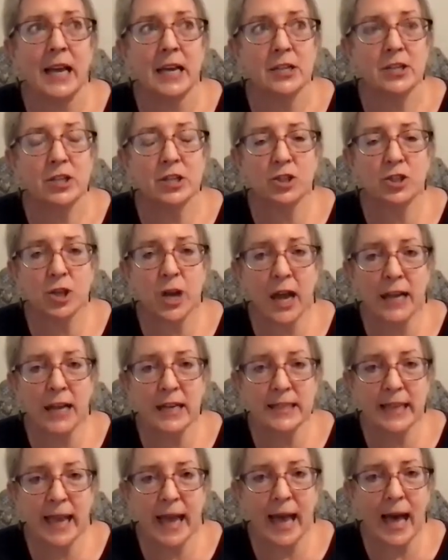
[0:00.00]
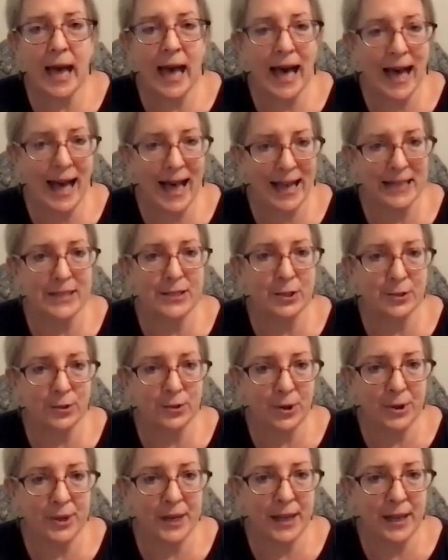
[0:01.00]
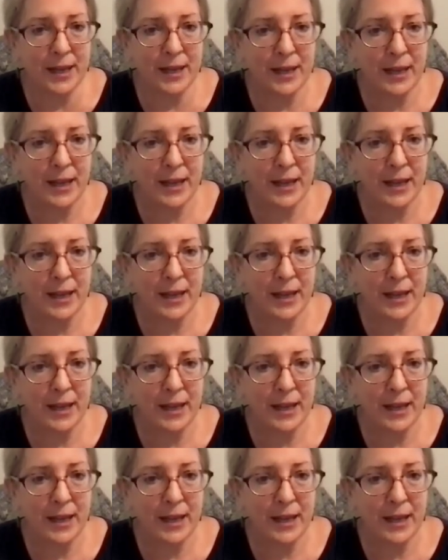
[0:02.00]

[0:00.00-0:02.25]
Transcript: just trying to get a handle on it.